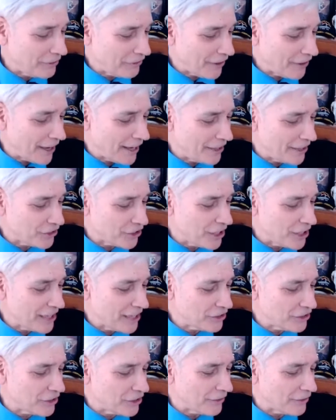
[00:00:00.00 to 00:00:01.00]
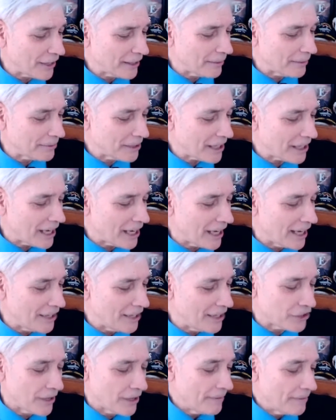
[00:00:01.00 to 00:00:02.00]
Fang, she has developed
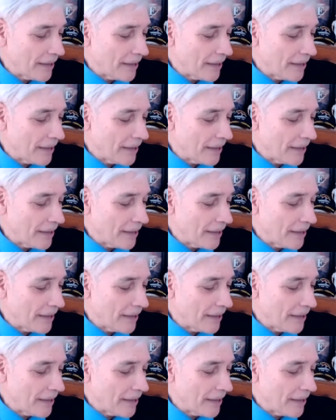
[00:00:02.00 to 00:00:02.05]
ties.